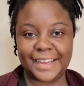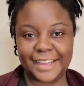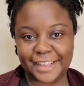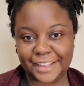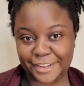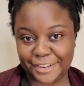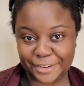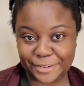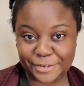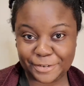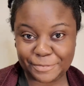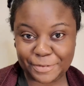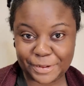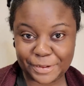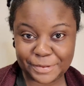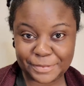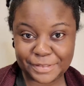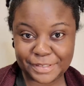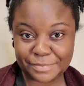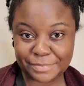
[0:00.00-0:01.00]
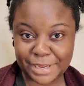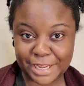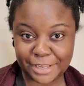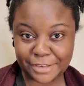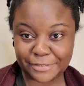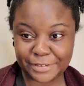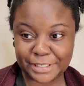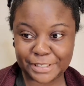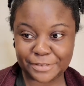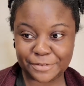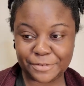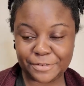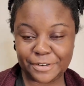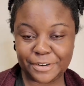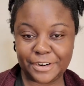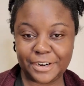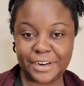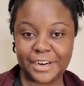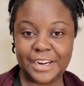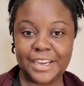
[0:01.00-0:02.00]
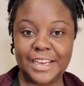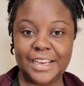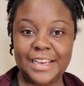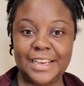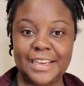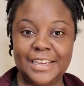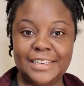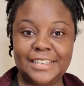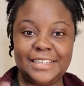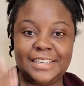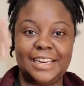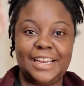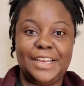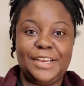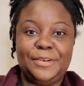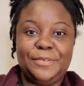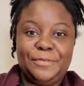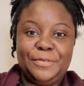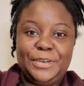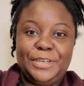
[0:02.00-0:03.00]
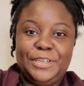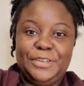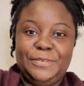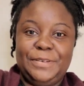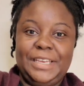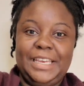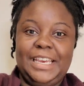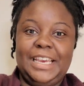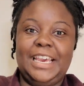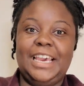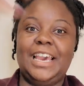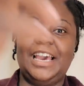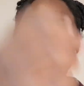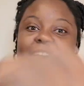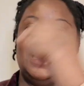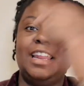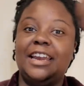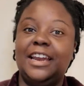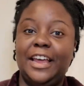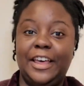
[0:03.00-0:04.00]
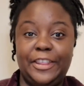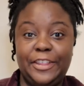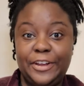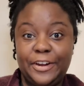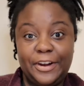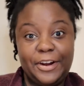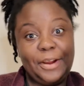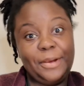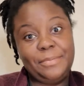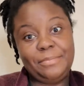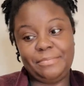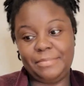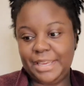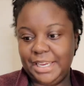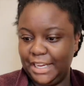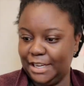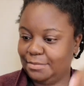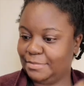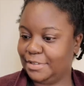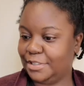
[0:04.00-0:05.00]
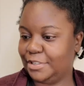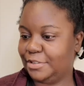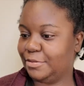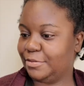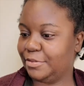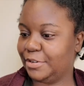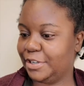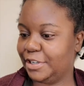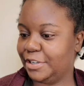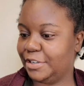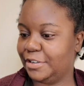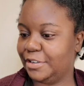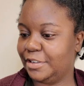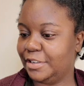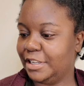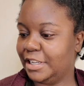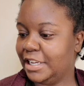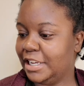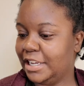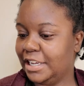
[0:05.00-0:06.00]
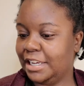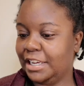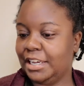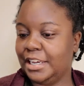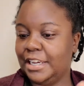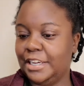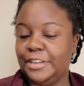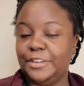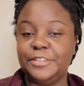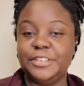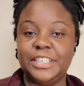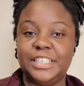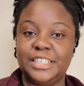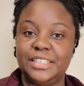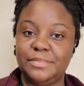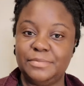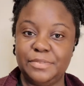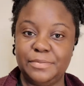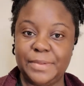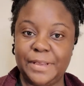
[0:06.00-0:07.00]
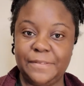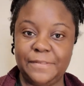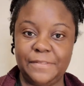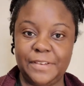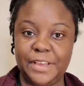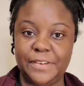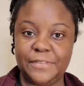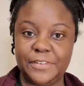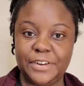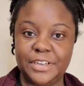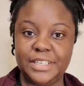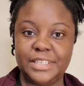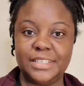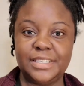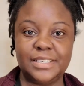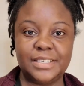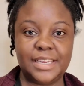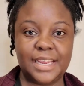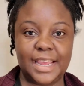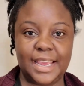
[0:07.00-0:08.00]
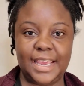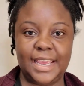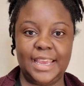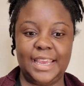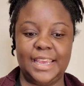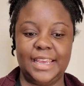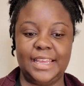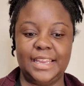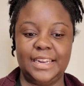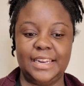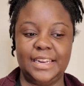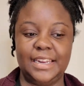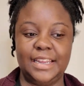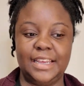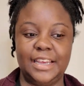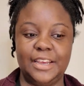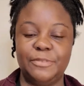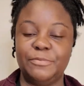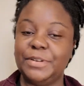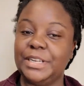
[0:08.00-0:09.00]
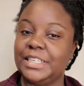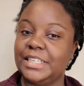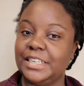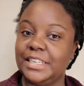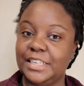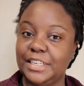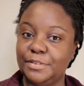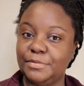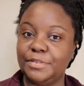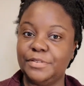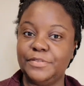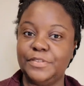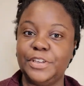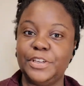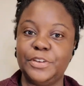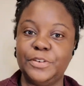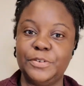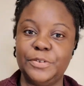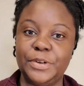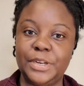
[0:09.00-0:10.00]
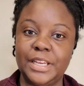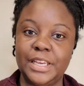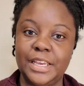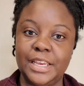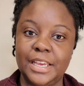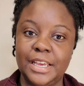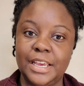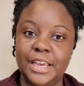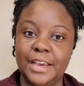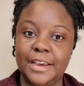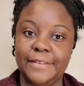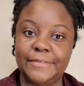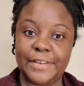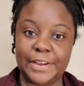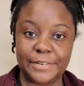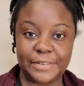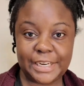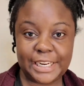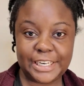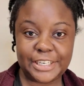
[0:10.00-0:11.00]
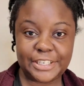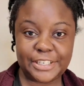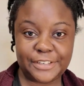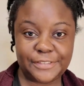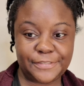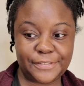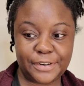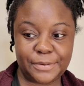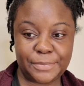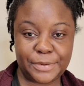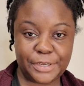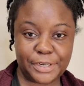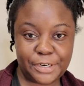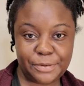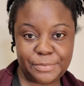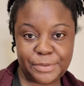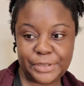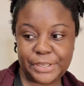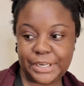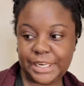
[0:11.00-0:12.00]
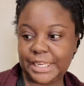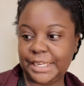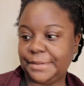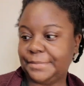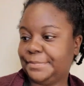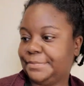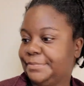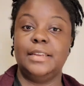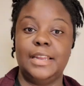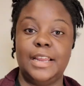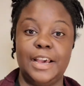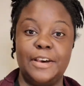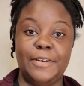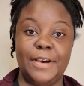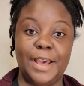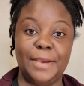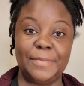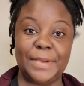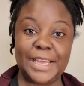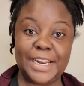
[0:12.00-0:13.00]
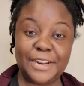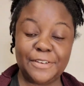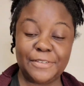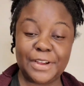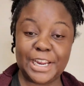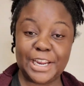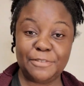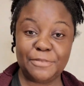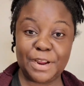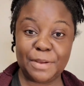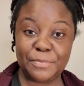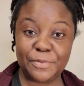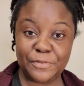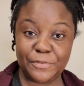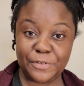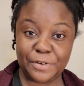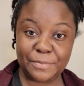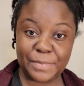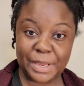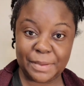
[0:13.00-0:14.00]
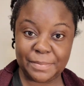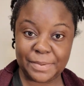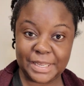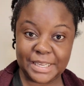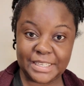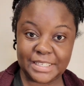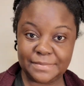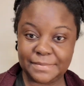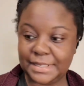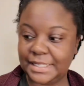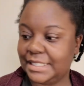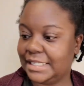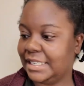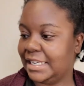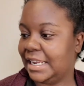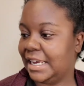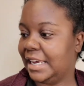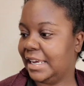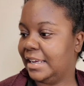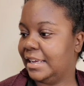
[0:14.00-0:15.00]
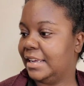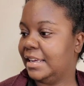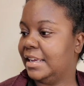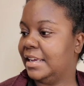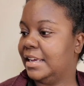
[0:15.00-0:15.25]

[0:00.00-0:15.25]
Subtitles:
Hello and welcome to Mallory's Corner. Today we're doing another makeup tutorial using some of my favorites and a recently reviewed foundation from Huda Beauty. Now I'm getting ready right before my placement today,